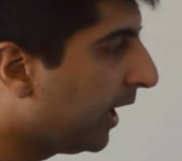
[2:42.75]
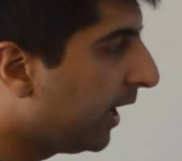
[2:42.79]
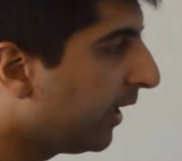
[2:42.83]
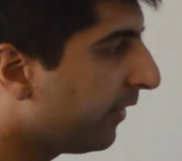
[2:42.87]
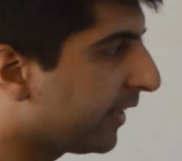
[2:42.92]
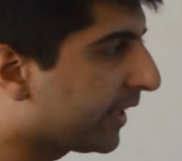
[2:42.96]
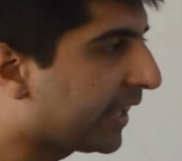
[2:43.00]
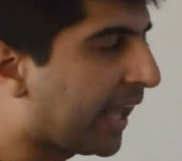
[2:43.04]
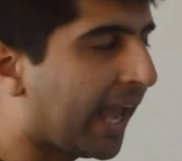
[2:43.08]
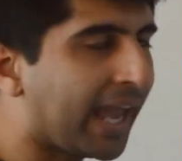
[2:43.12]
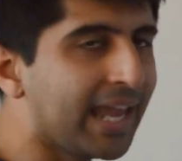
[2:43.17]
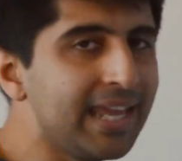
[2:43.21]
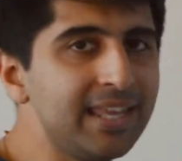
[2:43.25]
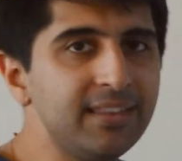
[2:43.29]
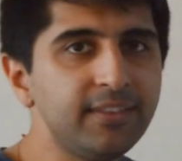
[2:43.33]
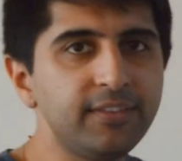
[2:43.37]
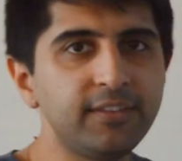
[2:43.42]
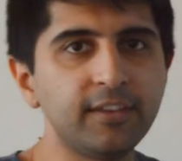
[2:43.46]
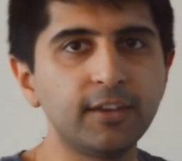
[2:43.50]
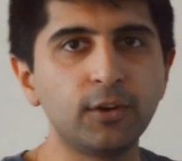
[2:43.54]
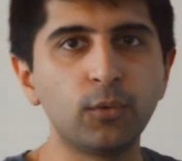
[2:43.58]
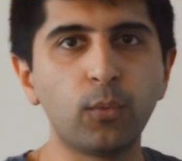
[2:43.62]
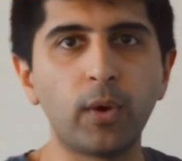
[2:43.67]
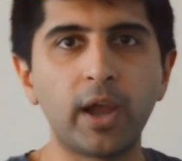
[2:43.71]
The
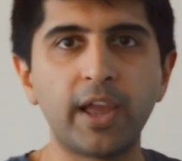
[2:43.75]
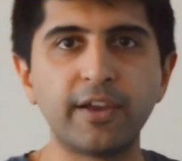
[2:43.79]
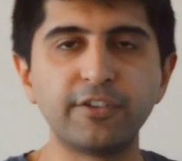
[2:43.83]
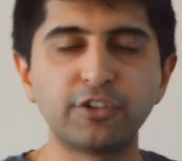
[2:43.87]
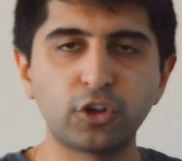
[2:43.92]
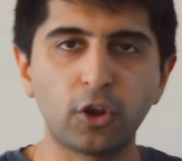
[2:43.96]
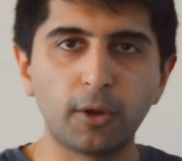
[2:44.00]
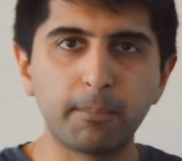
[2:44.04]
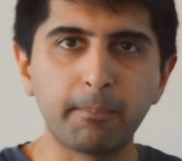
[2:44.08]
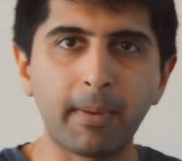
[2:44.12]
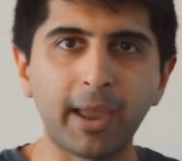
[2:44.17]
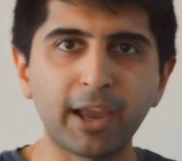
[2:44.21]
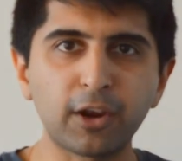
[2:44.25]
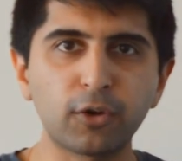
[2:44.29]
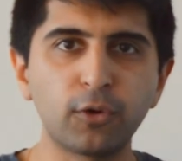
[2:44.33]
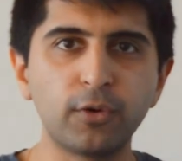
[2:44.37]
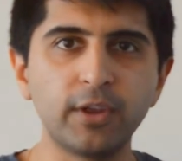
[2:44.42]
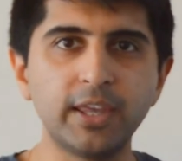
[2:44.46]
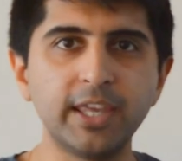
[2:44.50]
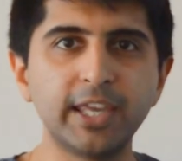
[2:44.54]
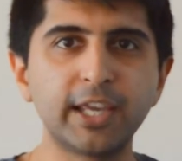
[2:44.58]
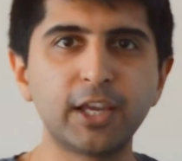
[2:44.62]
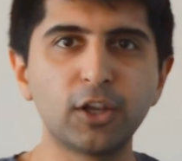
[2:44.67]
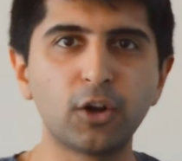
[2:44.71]
Keynesian way of showing
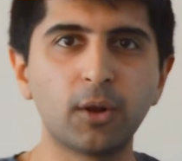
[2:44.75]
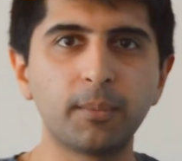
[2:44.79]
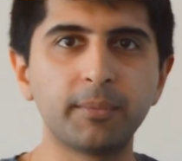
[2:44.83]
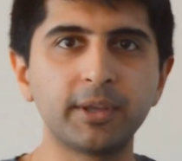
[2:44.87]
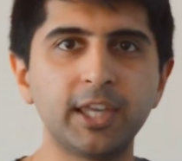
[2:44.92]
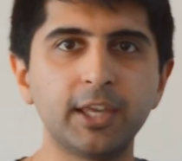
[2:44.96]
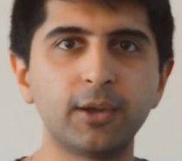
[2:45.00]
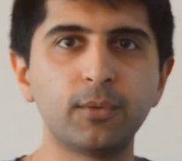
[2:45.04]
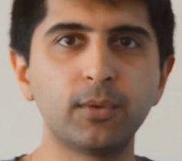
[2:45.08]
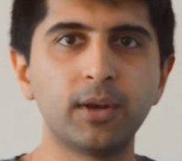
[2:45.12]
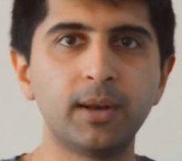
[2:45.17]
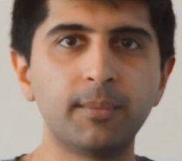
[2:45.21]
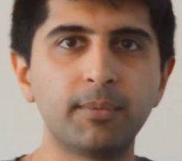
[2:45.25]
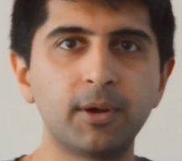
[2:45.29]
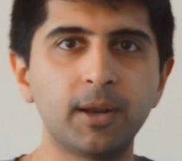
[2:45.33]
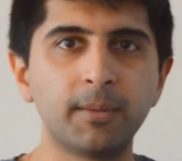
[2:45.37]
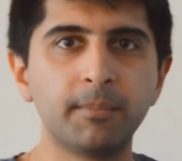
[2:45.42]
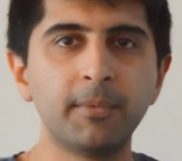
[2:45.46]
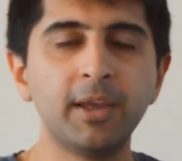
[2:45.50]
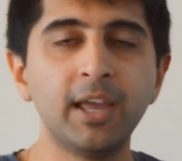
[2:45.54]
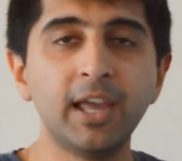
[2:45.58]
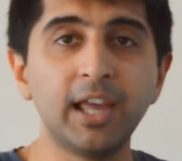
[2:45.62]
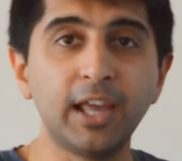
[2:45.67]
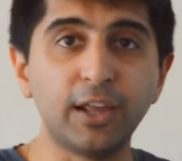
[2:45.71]
macroeconomic equilibrium
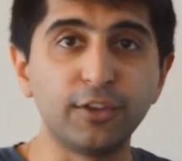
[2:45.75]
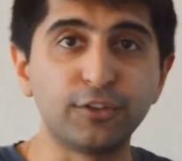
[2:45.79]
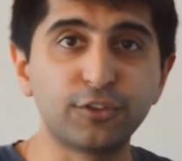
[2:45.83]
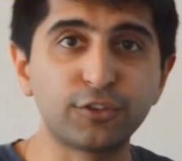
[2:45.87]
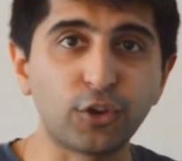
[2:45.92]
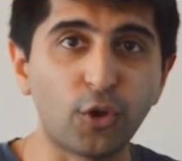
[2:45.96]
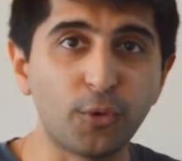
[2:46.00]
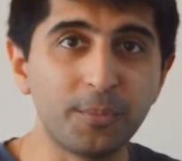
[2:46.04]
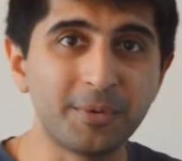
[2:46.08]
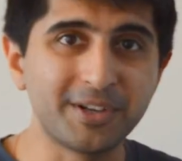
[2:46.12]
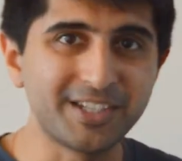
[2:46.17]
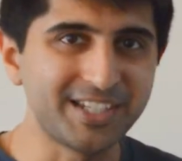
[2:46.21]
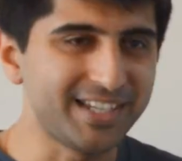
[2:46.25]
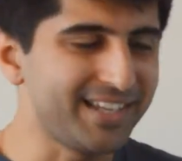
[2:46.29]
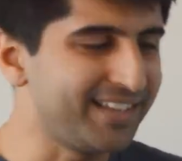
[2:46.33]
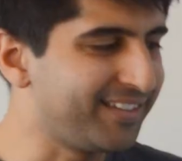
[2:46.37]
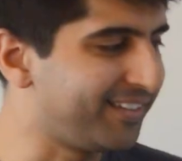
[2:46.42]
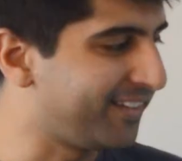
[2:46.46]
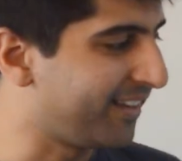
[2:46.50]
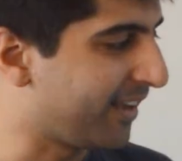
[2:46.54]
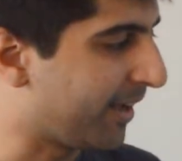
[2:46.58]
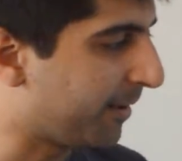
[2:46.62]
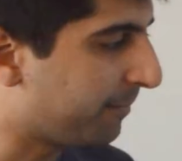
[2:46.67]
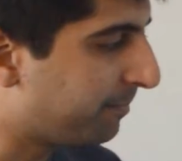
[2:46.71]
is so much
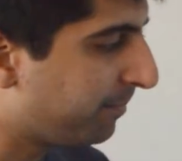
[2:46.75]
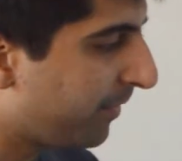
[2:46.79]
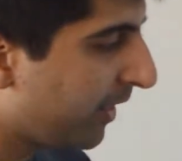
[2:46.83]
easier.